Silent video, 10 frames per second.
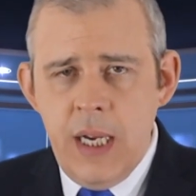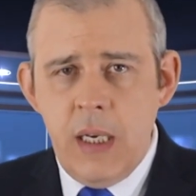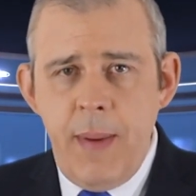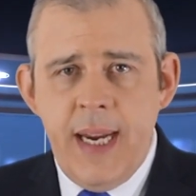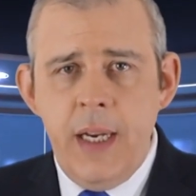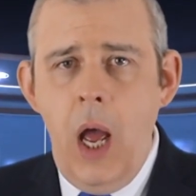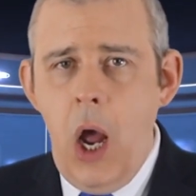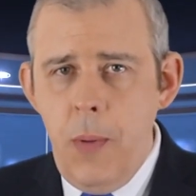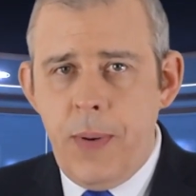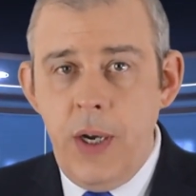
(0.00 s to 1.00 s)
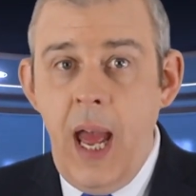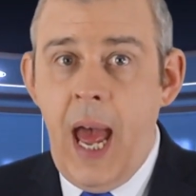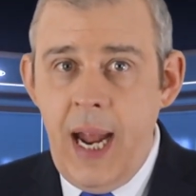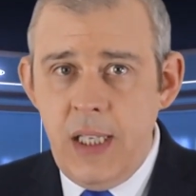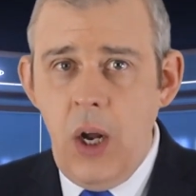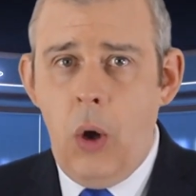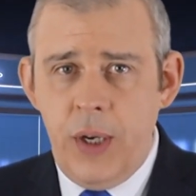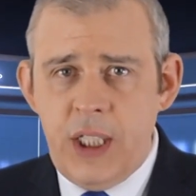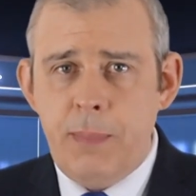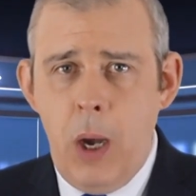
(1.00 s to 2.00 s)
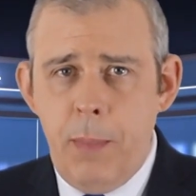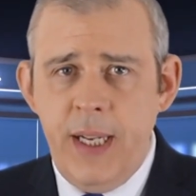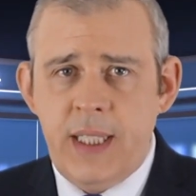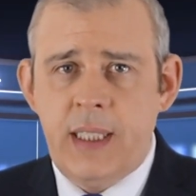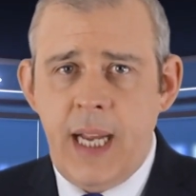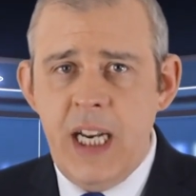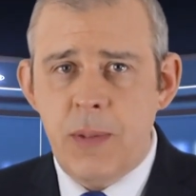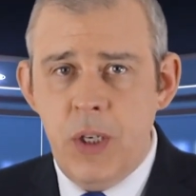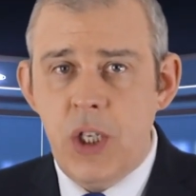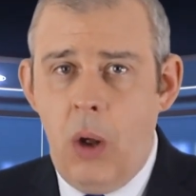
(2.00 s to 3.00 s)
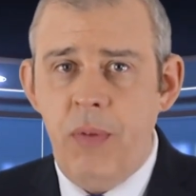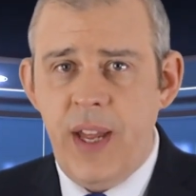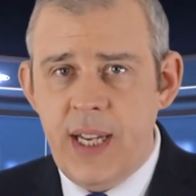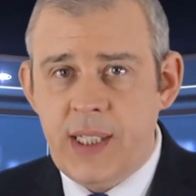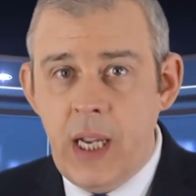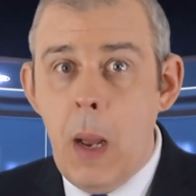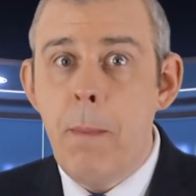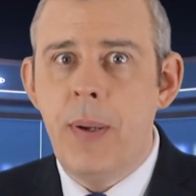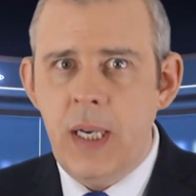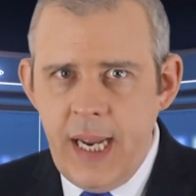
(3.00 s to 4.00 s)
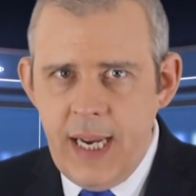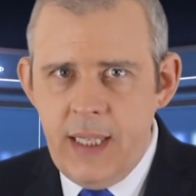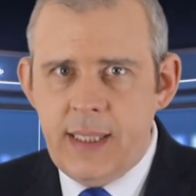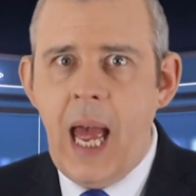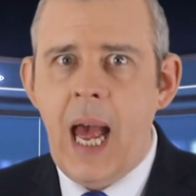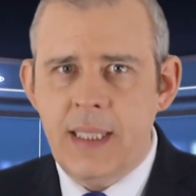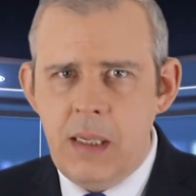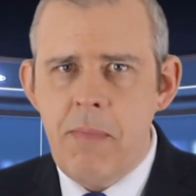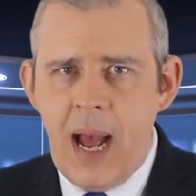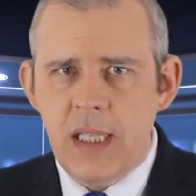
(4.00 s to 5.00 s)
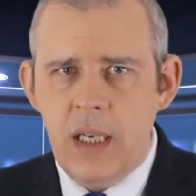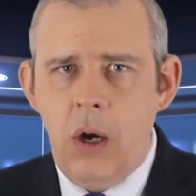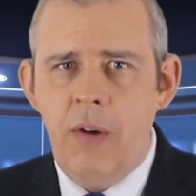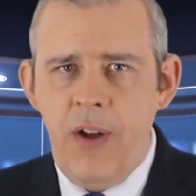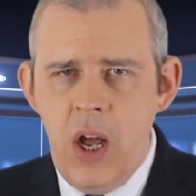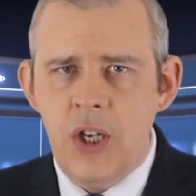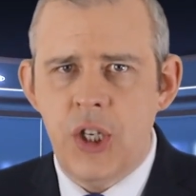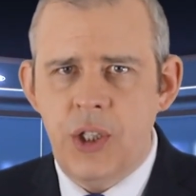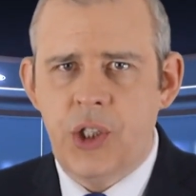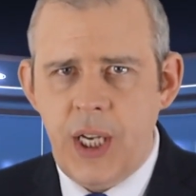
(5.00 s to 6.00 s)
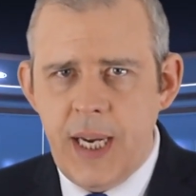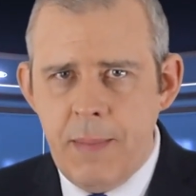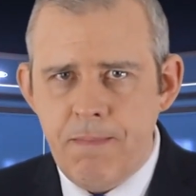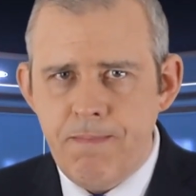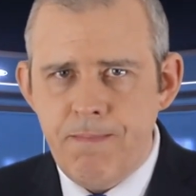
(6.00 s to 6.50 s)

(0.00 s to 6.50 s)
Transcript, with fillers: to make an open and honest public statement on this please as a matter of urgency.